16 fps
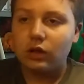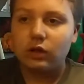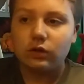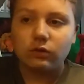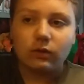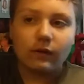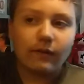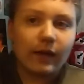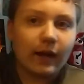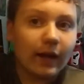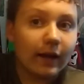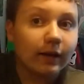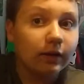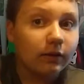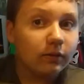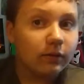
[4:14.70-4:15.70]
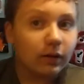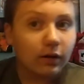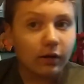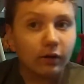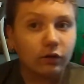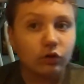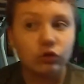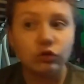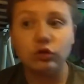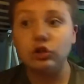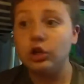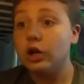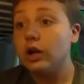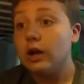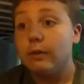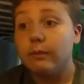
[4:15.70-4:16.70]
You sort of had to use the cartridge,
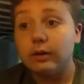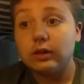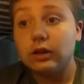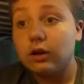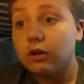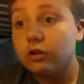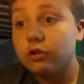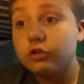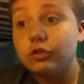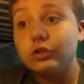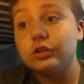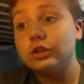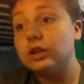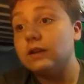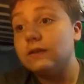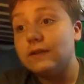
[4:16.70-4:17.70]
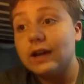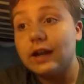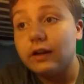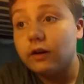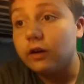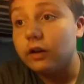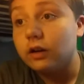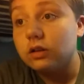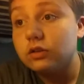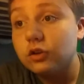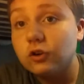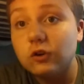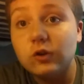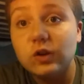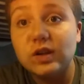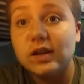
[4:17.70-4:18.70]
but the cartridge saved data on its
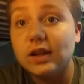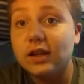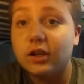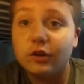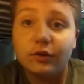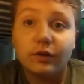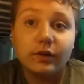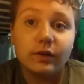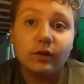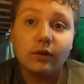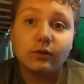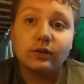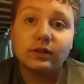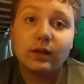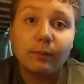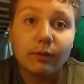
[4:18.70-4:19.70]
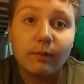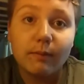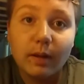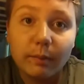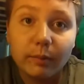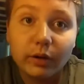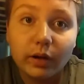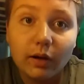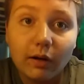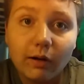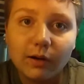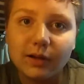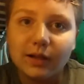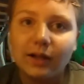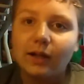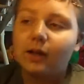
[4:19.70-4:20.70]
own. You didn't need no separate memory card.